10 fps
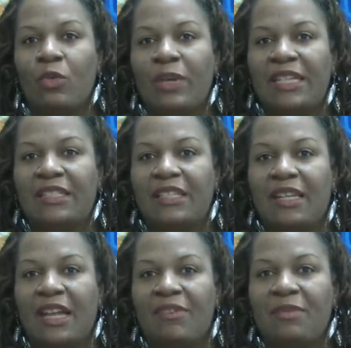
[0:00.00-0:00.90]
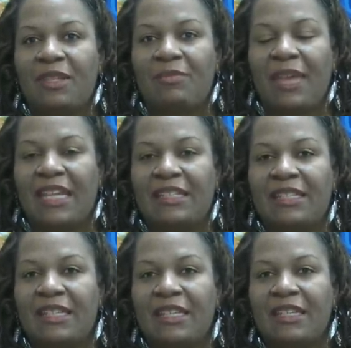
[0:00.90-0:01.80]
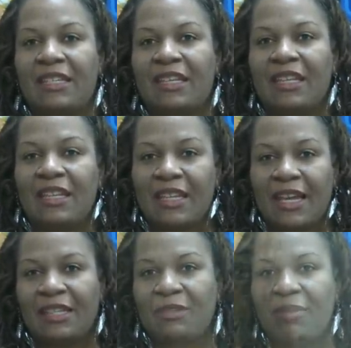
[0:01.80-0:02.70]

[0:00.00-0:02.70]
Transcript: weeks that I've been painting, cutting,